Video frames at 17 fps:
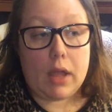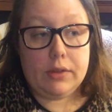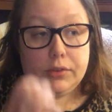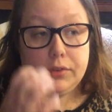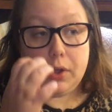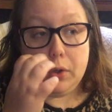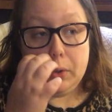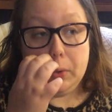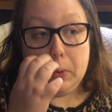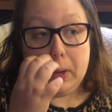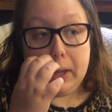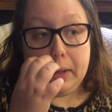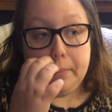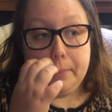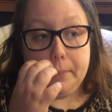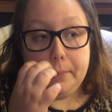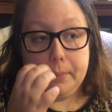So
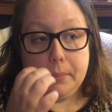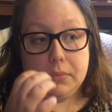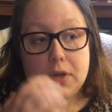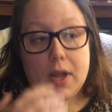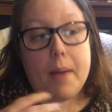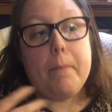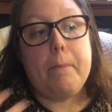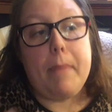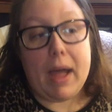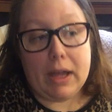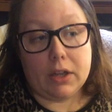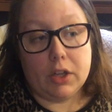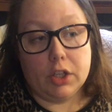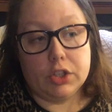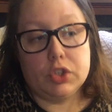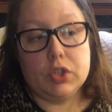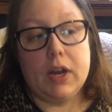I'm not back
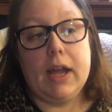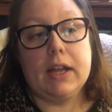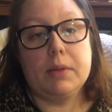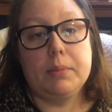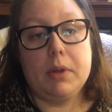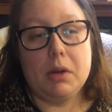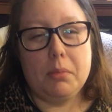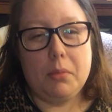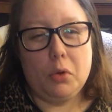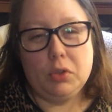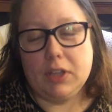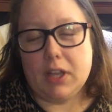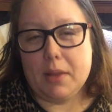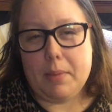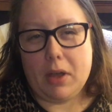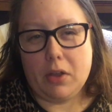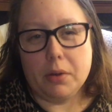on track, but I'm
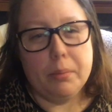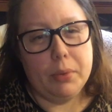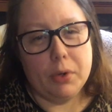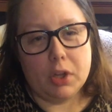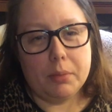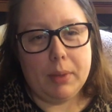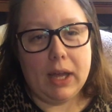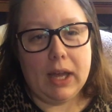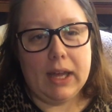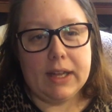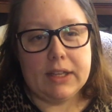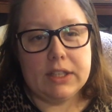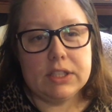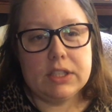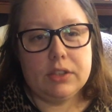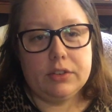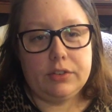only about a book
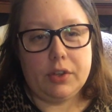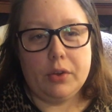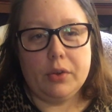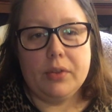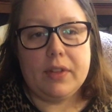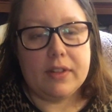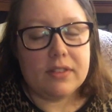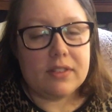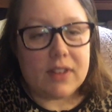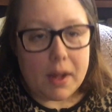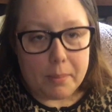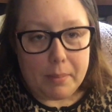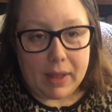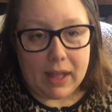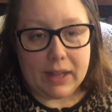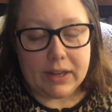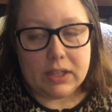behind, so that's not
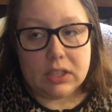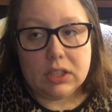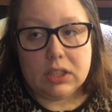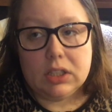bad.